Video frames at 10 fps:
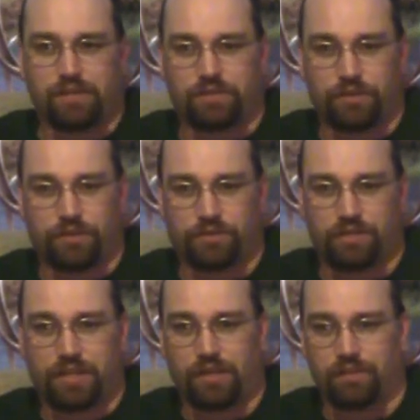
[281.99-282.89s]
If you're used to
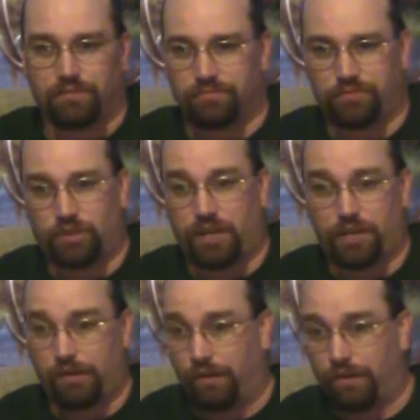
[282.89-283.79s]
eating steak
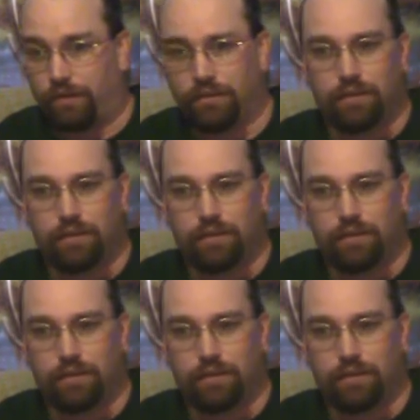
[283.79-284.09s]
and garlic,